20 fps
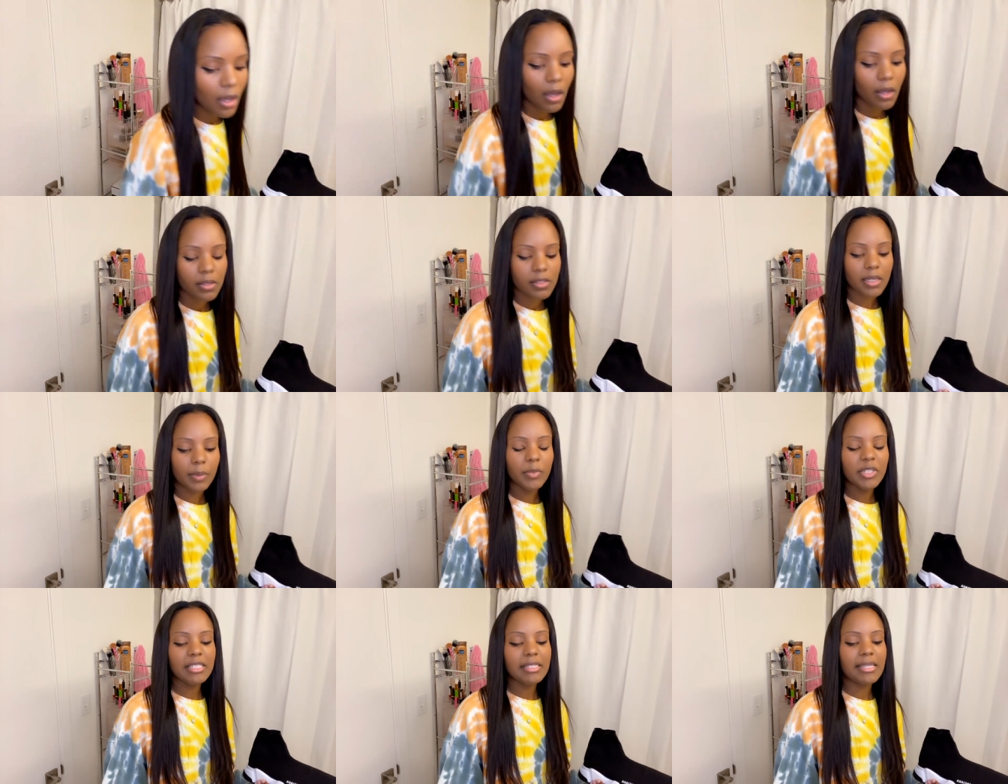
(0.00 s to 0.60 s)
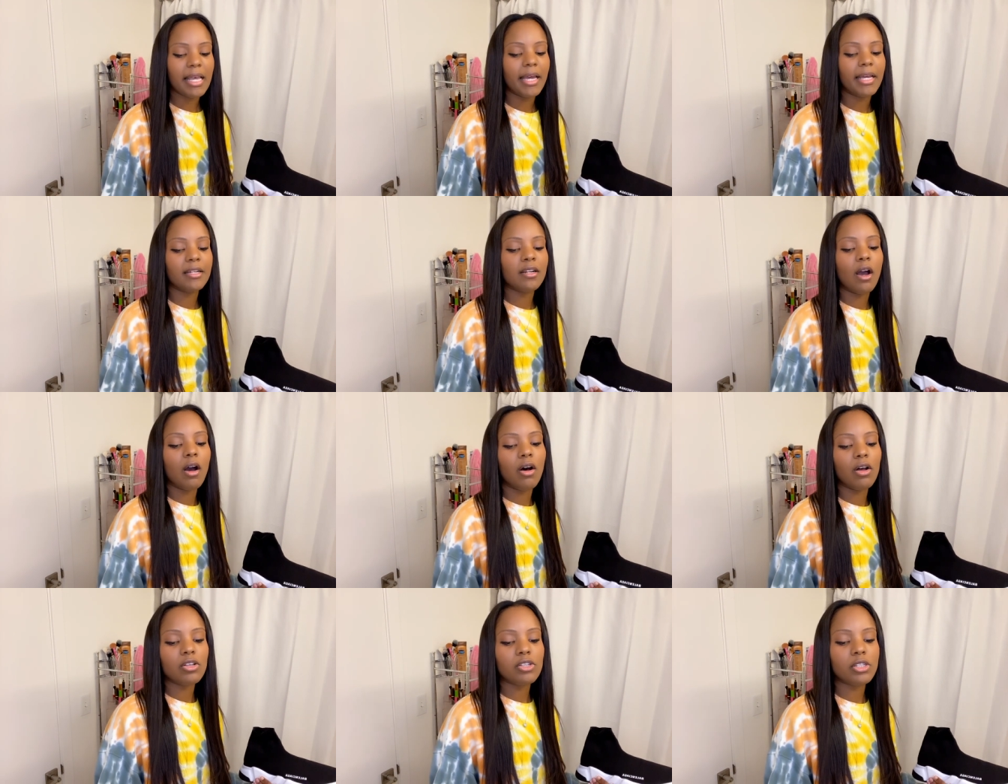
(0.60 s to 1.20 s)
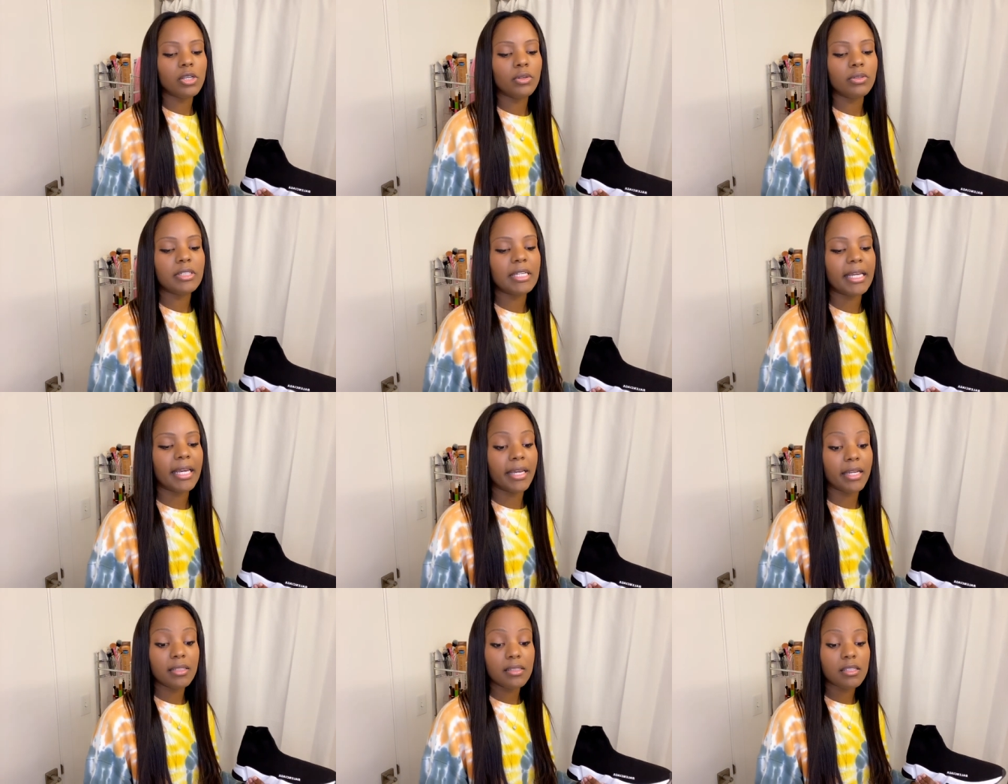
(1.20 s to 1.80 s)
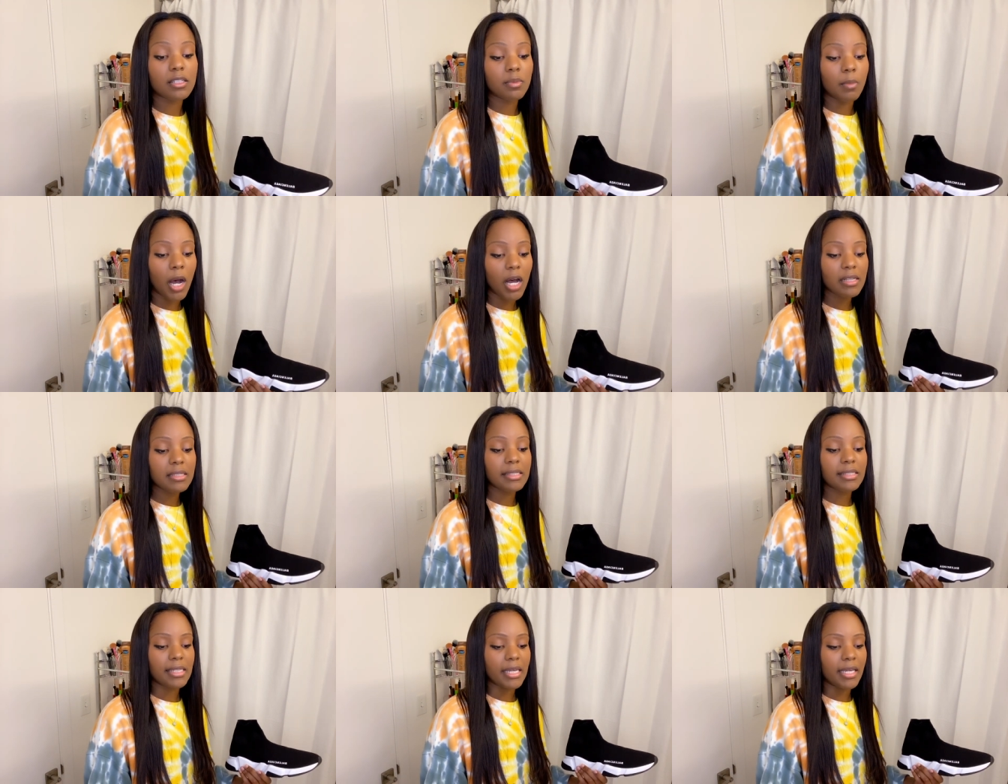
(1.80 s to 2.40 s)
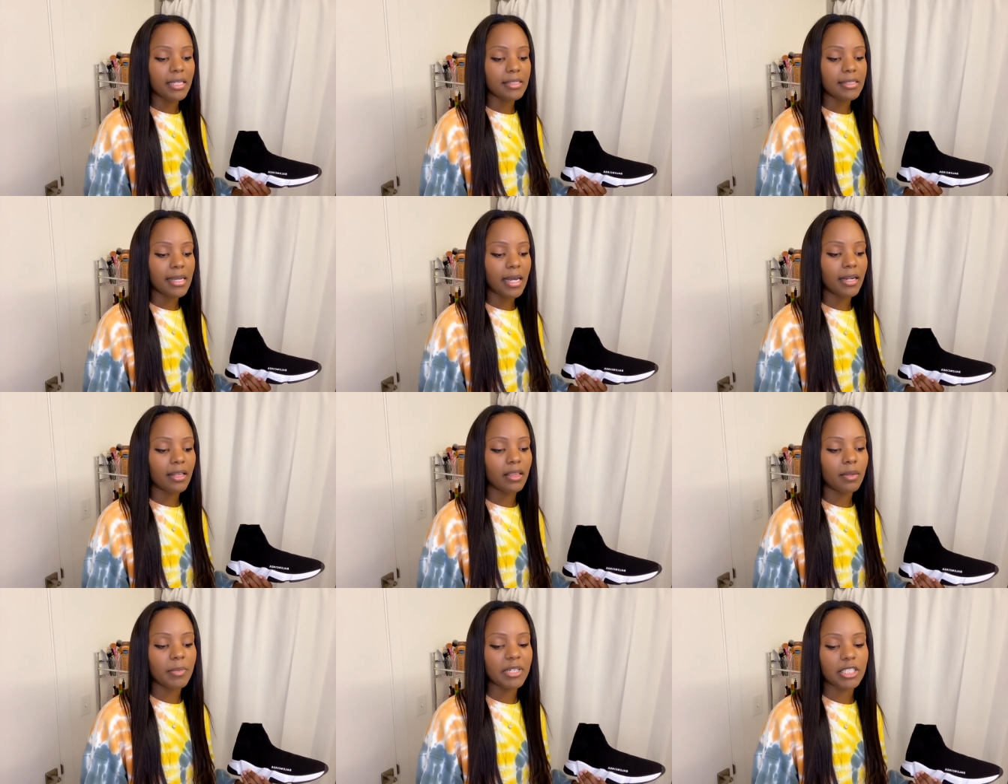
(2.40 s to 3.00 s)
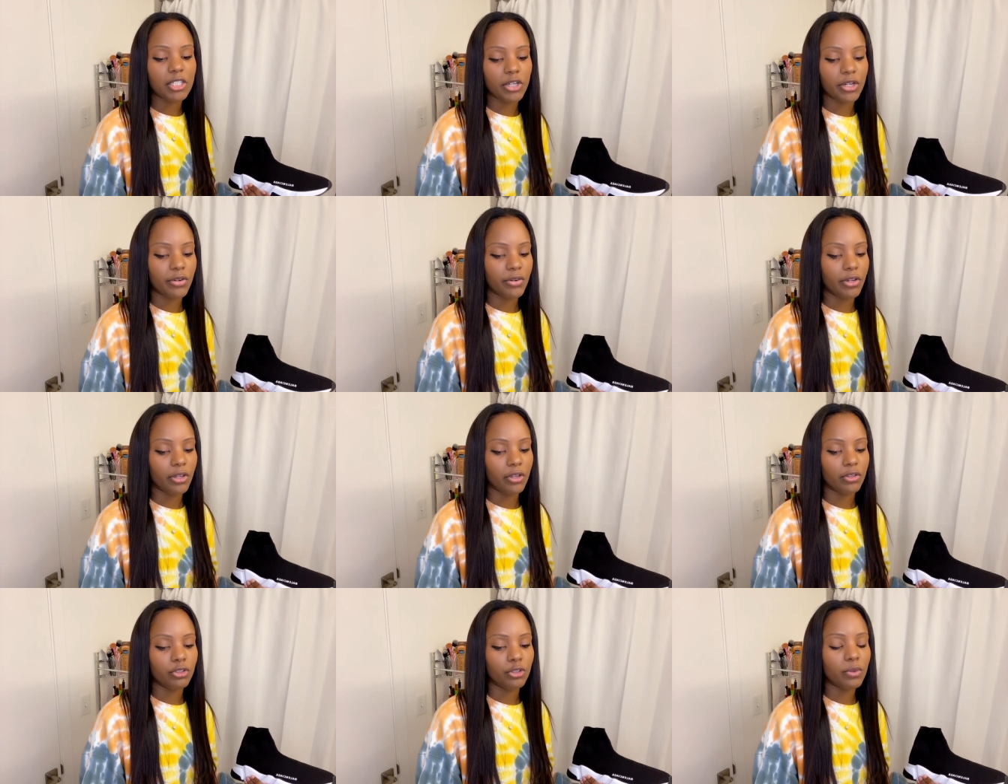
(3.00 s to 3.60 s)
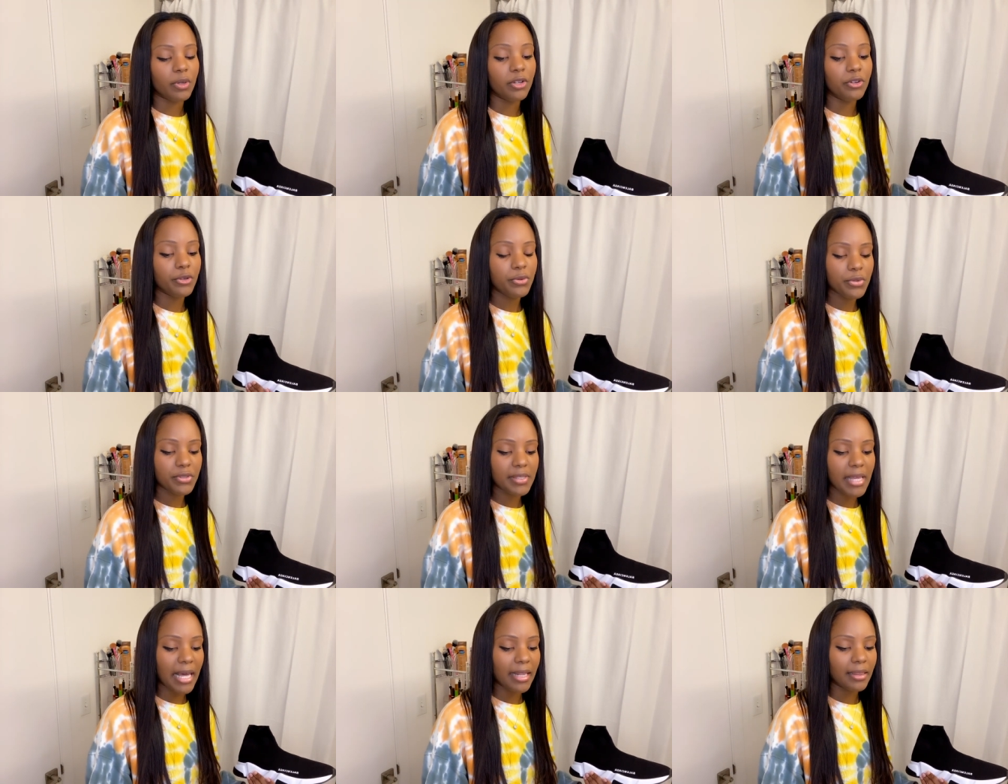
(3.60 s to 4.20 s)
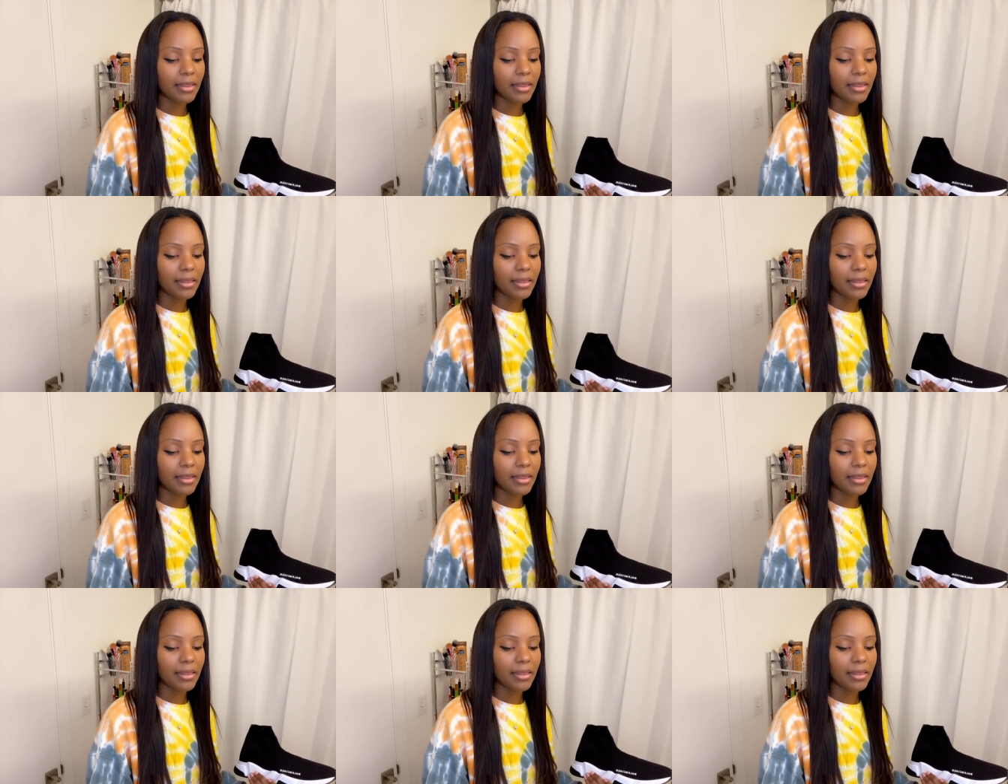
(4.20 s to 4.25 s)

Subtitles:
Someone said also to get small stains out of the material, you can use that